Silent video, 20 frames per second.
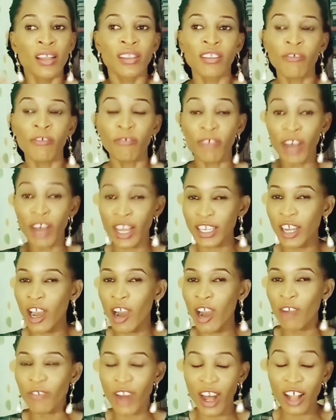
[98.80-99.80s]
the Father
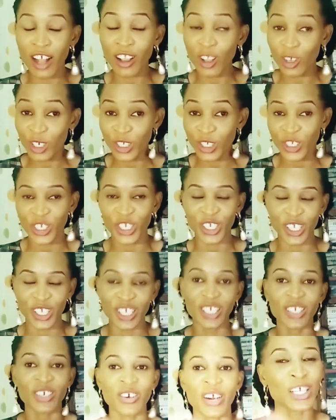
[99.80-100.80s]
of our Lord Jesus.
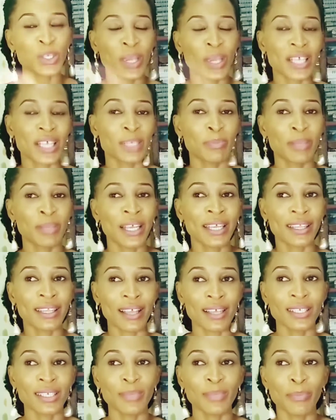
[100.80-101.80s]
Just further to explain
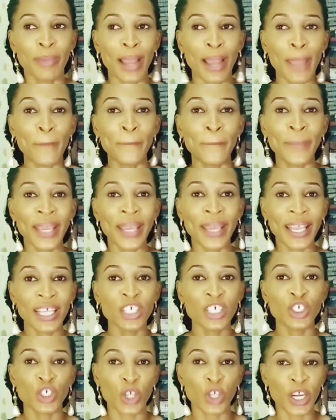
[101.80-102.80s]
that by
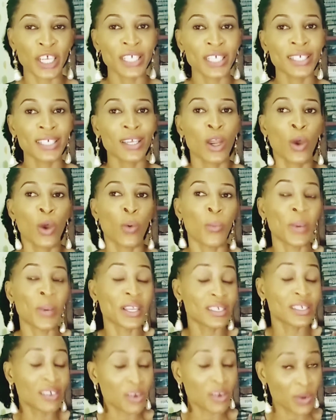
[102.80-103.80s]
being joined
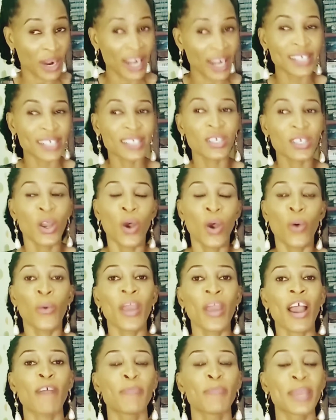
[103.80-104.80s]
with Christ,
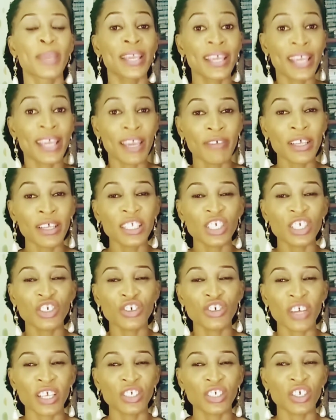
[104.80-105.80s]
we have been given the
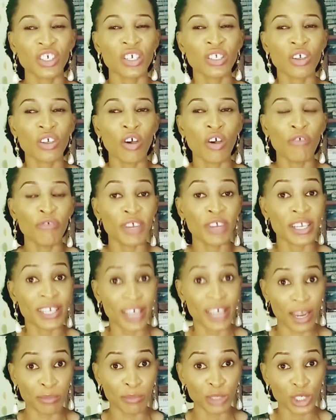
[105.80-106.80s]
treasures of
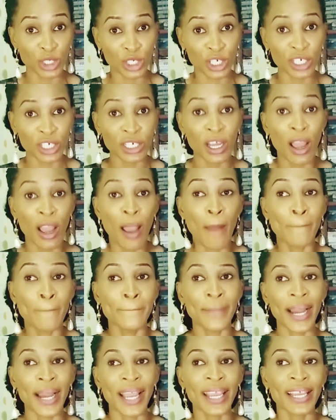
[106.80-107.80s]
redemption
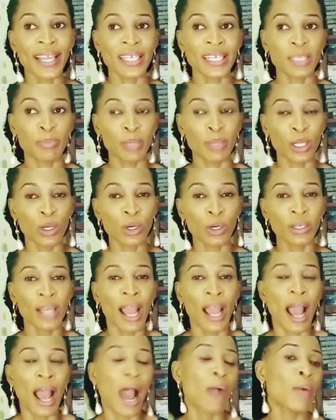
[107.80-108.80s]
by His blood.
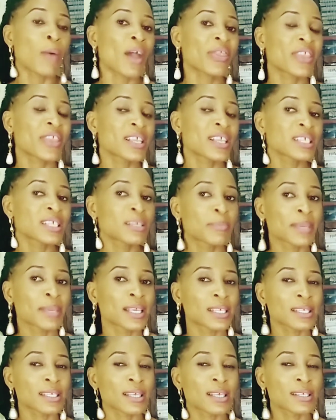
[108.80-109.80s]
And what this
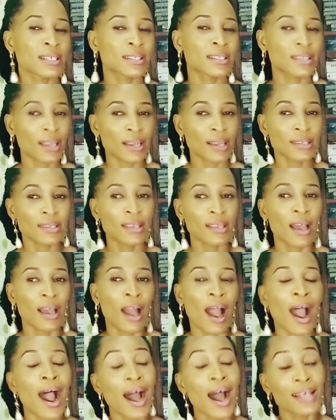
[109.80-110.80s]
means is that
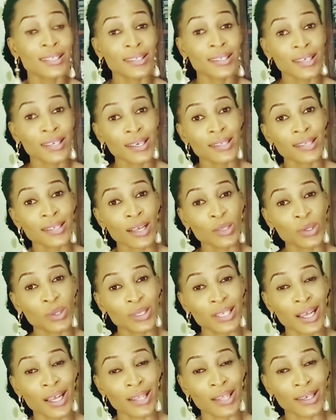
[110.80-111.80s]
our sins are
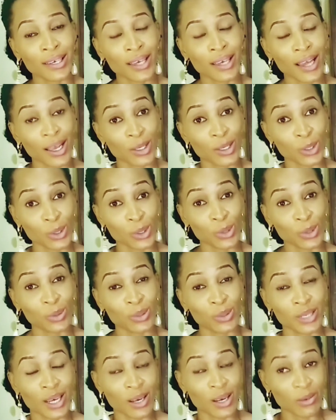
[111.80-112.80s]
totally
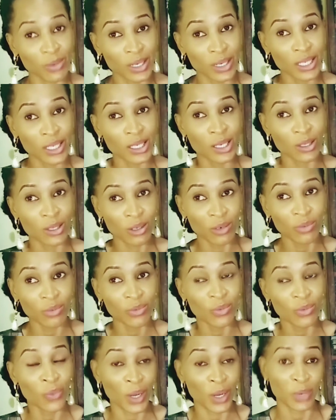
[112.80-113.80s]
cancelled and written off
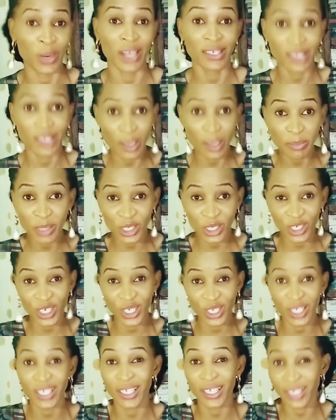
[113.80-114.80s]
when we accept
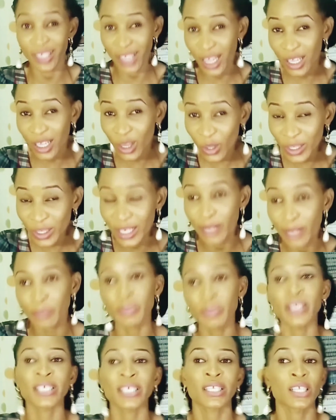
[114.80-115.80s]
Jesus as our Lord
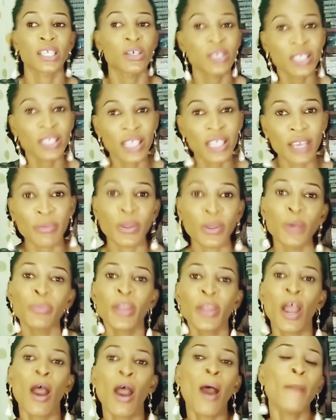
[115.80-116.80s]
and personal Savior.
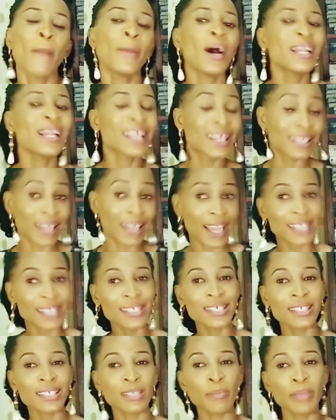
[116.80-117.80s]
Paul
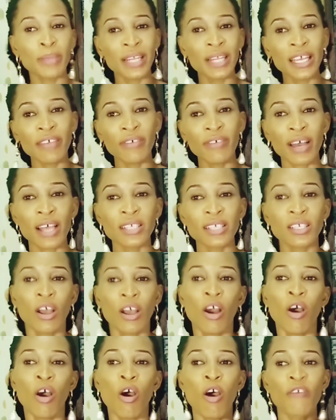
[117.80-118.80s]
enlightens the believers
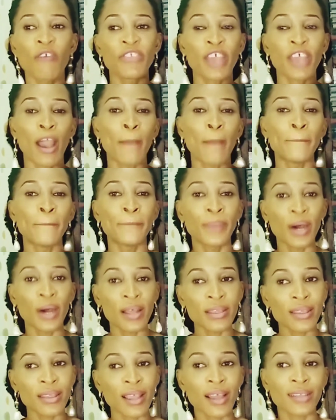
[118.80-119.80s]
of the
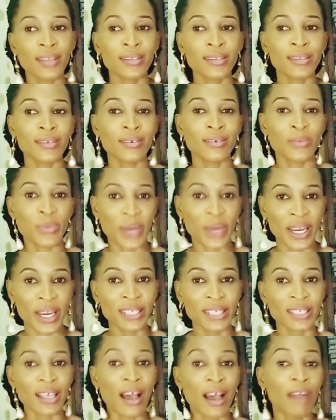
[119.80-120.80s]
abundant
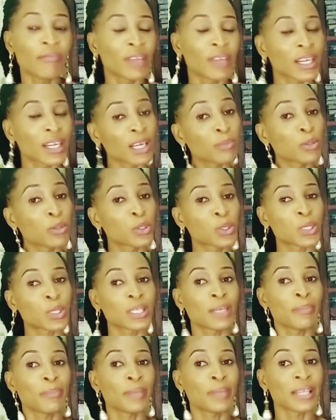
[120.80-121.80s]
grace available to
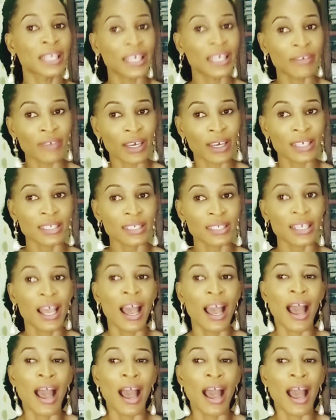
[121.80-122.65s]
the believers